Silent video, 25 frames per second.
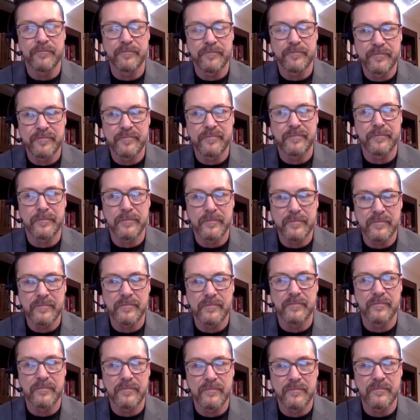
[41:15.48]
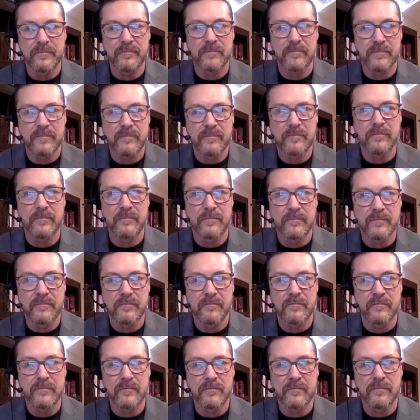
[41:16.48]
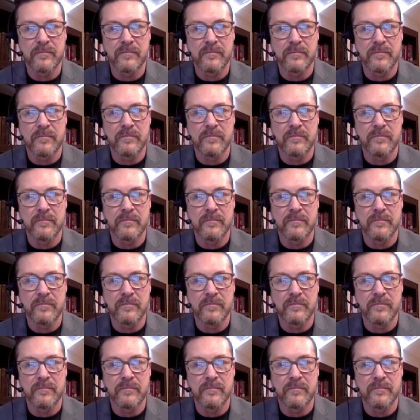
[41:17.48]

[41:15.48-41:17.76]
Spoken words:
Sunday, I spoke at a church, and the pastor